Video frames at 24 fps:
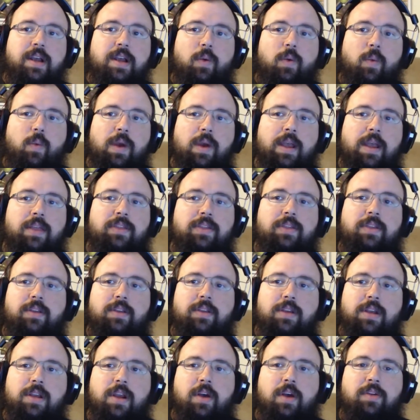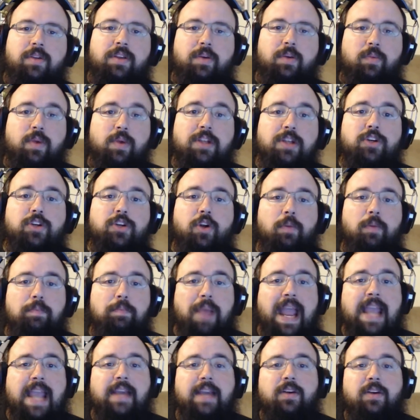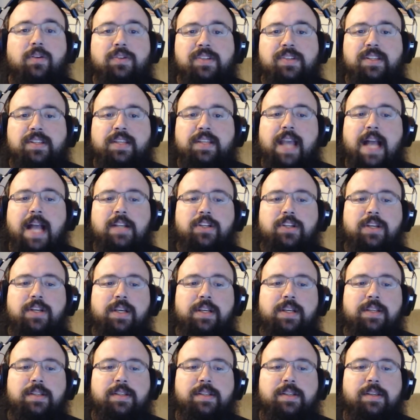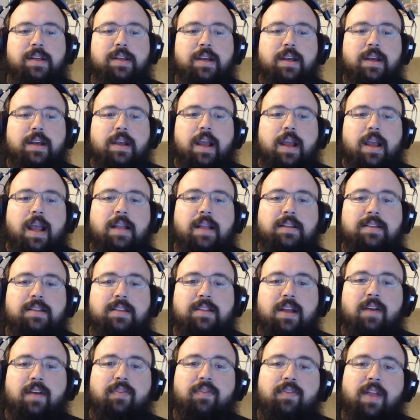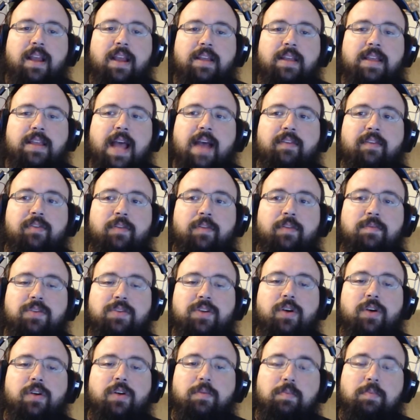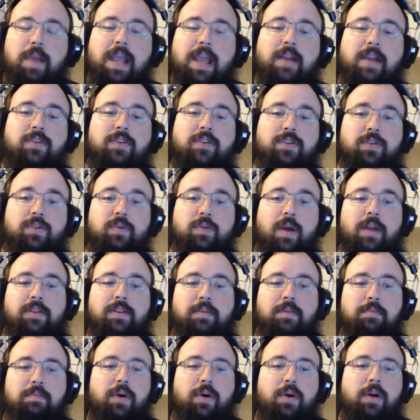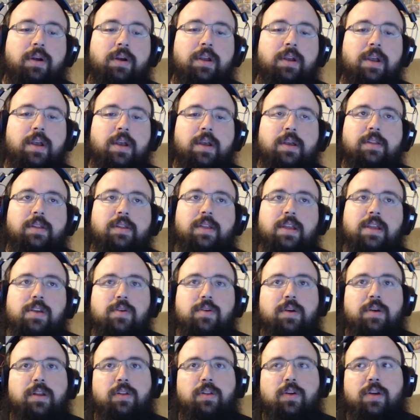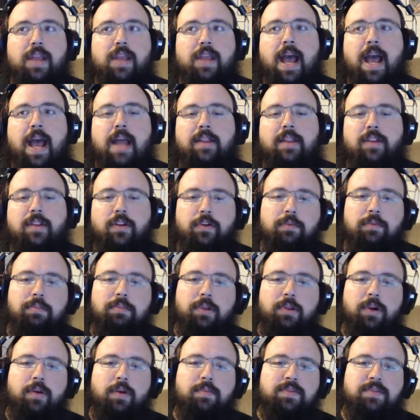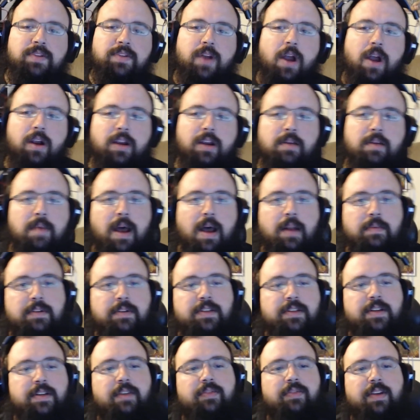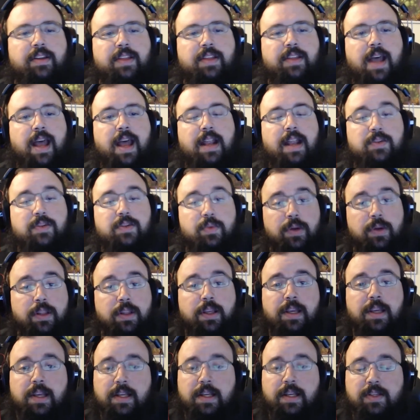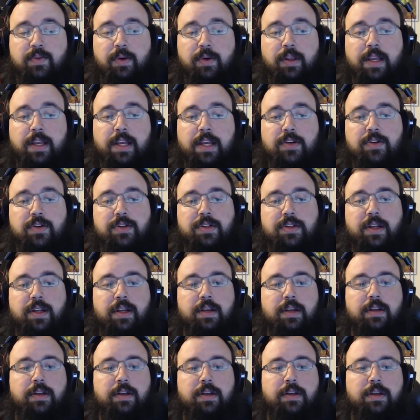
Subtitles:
with, you know, the original panel sketches and stuff like that from certain panels throughout the book that you can look at, and little blurbs talking about them and stuff like that. It's really interesting.